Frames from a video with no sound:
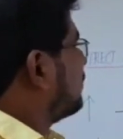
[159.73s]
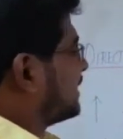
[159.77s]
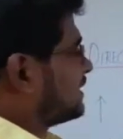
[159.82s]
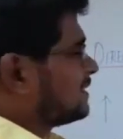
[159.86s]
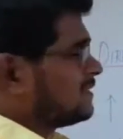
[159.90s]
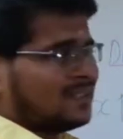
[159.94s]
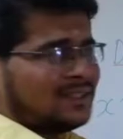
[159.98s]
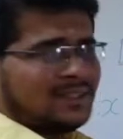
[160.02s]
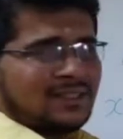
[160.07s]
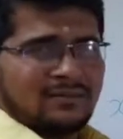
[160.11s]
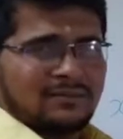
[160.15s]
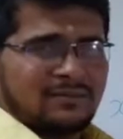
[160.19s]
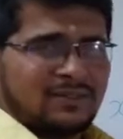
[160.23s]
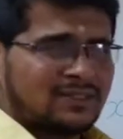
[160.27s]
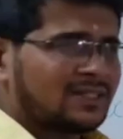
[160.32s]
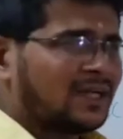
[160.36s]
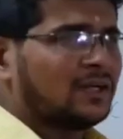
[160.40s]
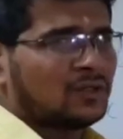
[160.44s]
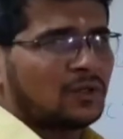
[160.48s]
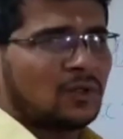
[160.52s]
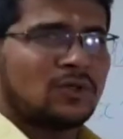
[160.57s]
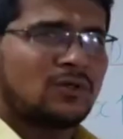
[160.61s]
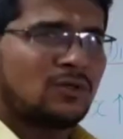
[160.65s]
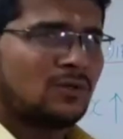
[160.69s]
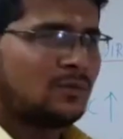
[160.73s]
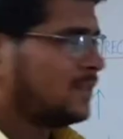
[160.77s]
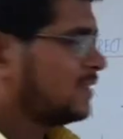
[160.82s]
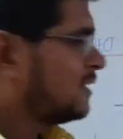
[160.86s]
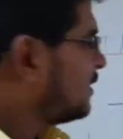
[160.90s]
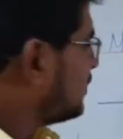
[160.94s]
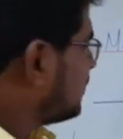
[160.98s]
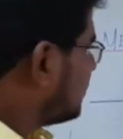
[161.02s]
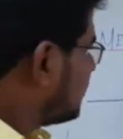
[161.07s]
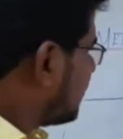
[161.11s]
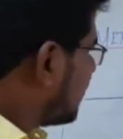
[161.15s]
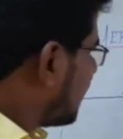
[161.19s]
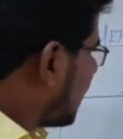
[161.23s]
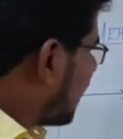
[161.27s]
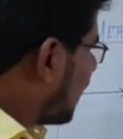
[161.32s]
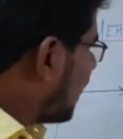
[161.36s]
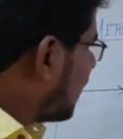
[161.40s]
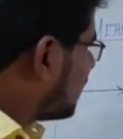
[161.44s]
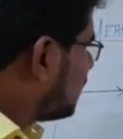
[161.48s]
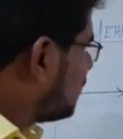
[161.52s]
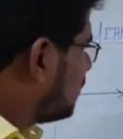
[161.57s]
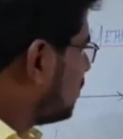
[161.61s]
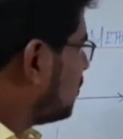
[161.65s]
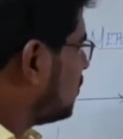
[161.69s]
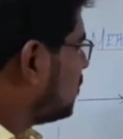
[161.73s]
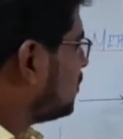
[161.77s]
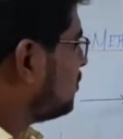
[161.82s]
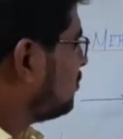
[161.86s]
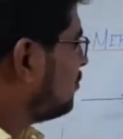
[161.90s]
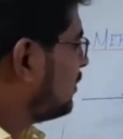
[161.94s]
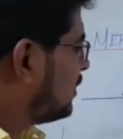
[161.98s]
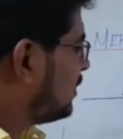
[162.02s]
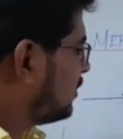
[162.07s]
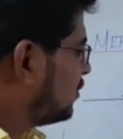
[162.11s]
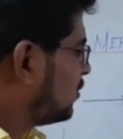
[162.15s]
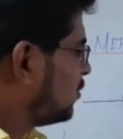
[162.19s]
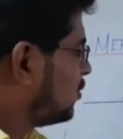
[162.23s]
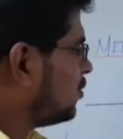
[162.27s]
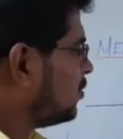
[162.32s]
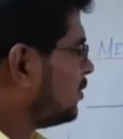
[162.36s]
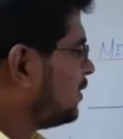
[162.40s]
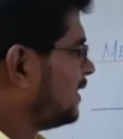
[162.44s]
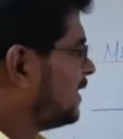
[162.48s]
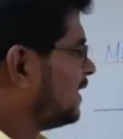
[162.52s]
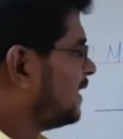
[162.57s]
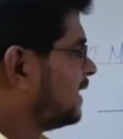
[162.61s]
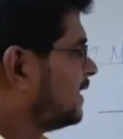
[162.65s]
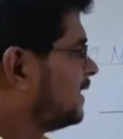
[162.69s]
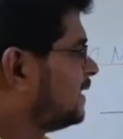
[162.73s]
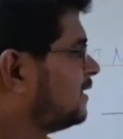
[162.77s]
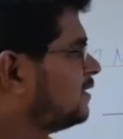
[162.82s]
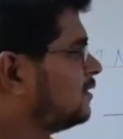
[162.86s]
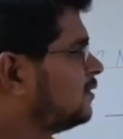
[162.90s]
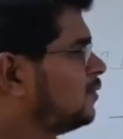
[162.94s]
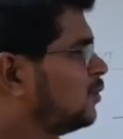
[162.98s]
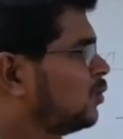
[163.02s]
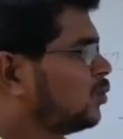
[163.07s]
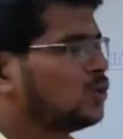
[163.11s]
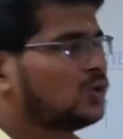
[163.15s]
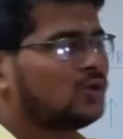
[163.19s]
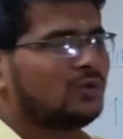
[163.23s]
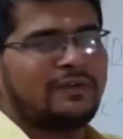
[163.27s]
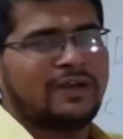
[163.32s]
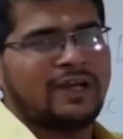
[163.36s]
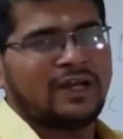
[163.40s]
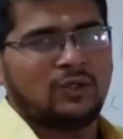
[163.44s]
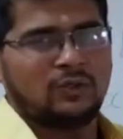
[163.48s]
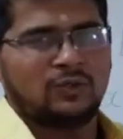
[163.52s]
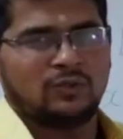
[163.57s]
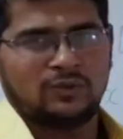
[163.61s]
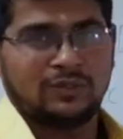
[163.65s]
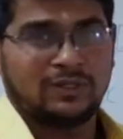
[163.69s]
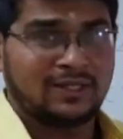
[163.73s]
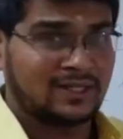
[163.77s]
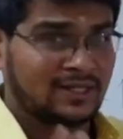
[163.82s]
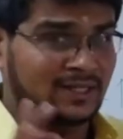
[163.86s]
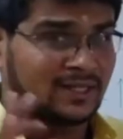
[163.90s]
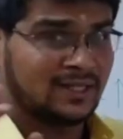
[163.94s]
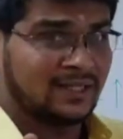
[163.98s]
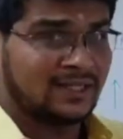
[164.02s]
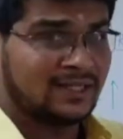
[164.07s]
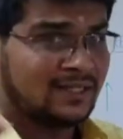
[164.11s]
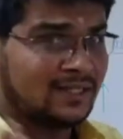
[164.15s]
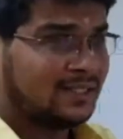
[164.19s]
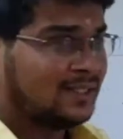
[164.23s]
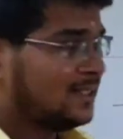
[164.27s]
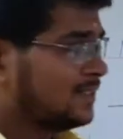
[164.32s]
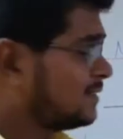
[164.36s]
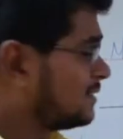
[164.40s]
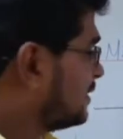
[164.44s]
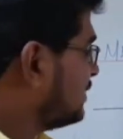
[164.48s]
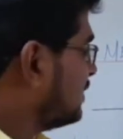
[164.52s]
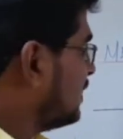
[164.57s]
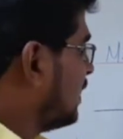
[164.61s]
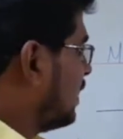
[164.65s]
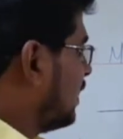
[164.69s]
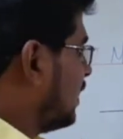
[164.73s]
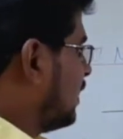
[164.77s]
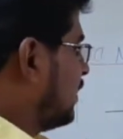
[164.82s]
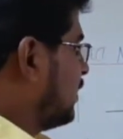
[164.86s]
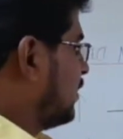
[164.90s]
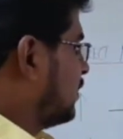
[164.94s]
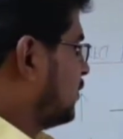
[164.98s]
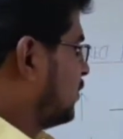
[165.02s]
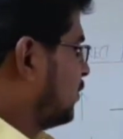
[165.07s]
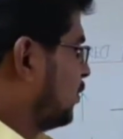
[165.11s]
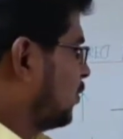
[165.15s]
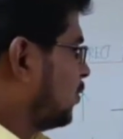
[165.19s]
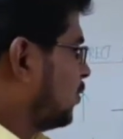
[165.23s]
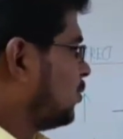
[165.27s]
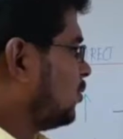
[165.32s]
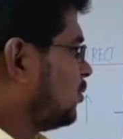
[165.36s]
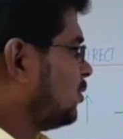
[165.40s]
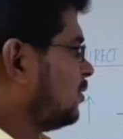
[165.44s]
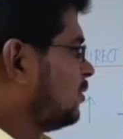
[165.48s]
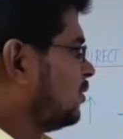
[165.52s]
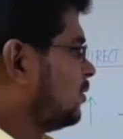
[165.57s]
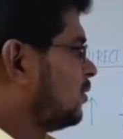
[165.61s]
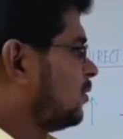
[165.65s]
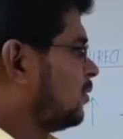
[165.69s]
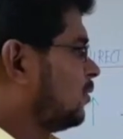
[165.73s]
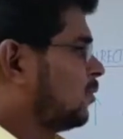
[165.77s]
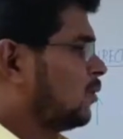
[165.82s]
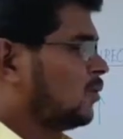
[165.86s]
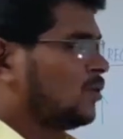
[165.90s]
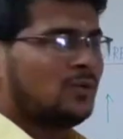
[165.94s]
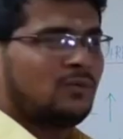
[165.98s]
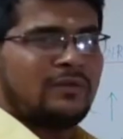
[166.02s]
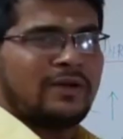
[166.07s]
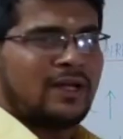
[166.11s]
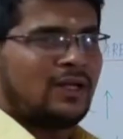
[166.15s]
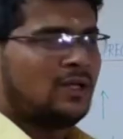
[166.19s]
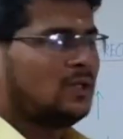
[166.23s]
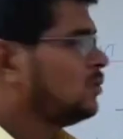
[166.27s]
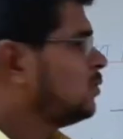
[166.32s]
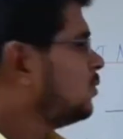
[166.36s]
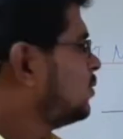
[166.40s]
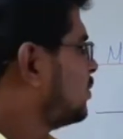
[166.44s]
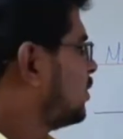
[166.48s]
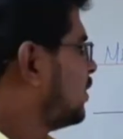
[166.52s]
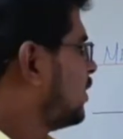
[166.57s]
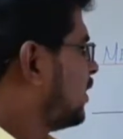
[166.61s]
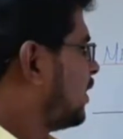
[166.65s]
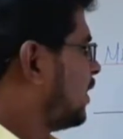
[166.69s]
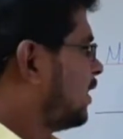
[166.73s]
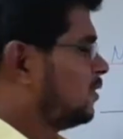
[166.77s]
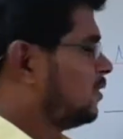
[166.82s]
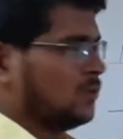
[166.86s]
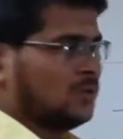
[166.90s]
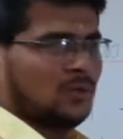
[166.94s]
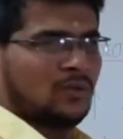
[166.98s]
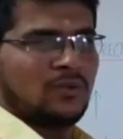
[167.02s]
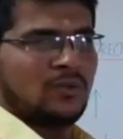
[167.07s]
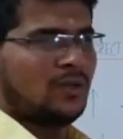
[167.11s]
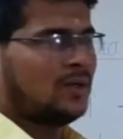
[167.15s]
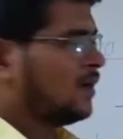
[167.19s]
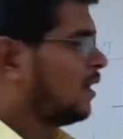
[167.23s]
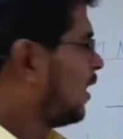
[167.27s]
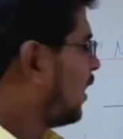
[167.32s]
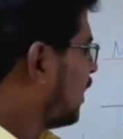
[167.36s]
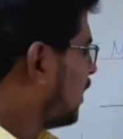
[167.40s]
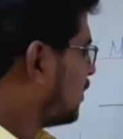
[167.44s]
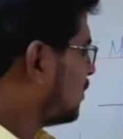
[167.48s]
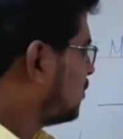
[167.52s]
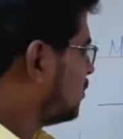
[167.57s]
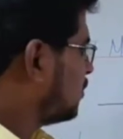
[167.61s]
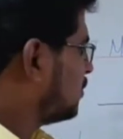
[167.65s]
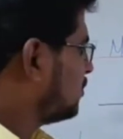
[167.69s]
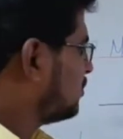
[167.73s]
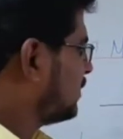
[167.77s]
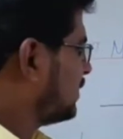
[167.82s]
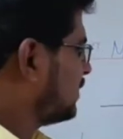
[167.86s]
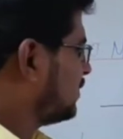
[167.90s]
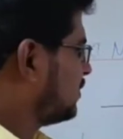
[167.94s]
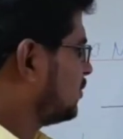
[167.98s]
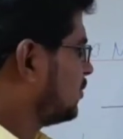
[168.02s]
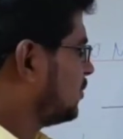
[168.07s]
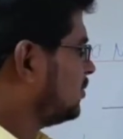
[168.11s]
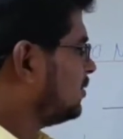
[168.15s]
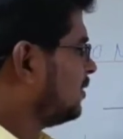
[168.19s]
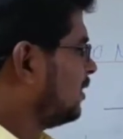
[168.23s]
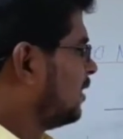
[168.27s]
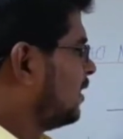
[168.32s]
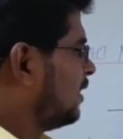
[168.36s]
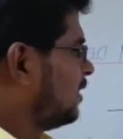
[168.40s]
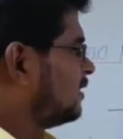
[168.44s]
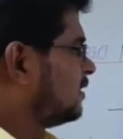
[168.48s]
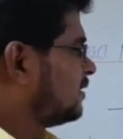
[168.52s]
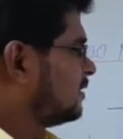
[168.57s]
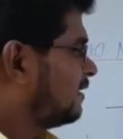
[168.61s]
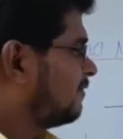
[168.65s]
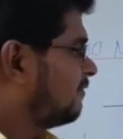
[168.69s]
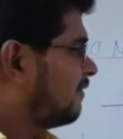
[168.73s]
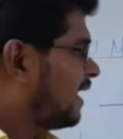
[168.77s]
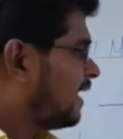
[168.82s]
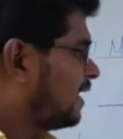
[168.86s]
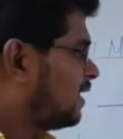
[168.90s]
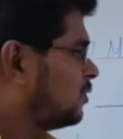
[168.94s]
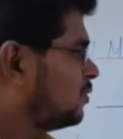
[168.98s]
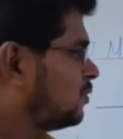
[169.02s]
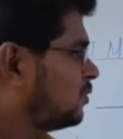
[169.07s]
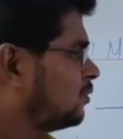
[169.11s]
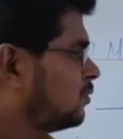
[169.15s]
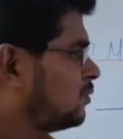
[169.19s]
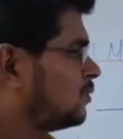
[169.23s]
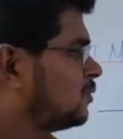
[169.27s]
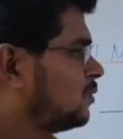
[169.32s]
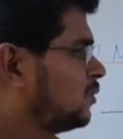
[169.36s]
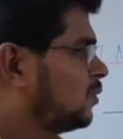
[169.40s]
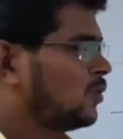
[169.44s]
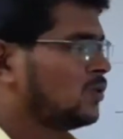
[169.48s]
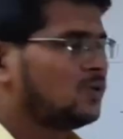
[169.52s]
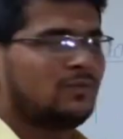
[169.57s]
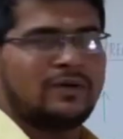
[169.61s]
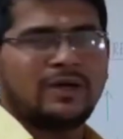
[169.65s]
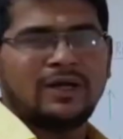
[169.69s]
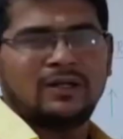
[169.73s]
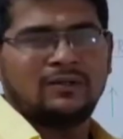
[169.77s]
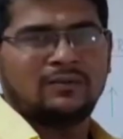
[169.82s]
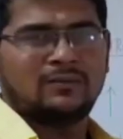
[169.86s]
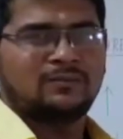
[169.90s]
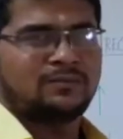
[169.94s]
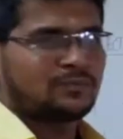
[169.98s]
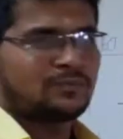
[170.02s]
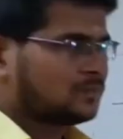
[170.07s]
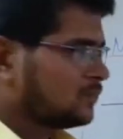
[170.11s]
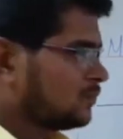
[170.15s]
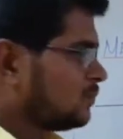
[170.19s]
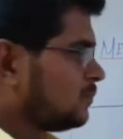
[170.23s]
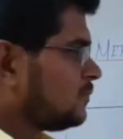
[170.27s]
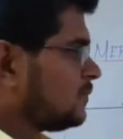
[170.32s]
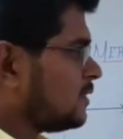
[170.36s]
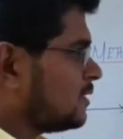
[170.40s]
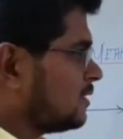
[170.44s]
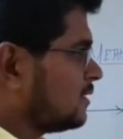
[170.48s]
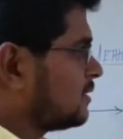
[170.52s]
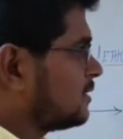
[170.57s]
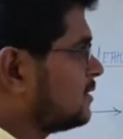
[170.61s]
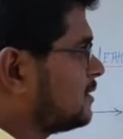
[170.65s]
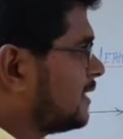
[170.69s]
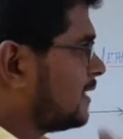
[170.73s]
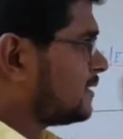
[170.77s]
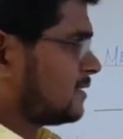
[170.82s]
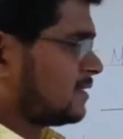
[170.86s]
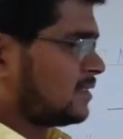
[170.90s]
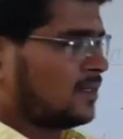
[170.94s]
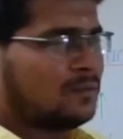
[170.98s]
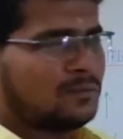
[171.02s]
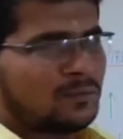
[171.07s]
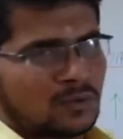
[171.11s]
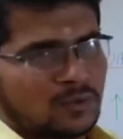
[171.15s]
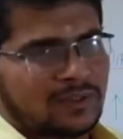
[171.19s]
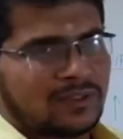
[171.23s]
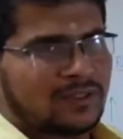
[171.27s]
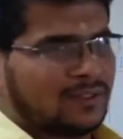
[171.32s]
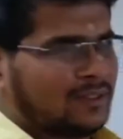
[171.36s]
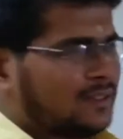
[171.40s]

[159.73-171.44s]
So method name is unknown known method. Unknown by known into known value. Clearly listen, known, known value, unknown. Unknown by known, the value, known value. So next come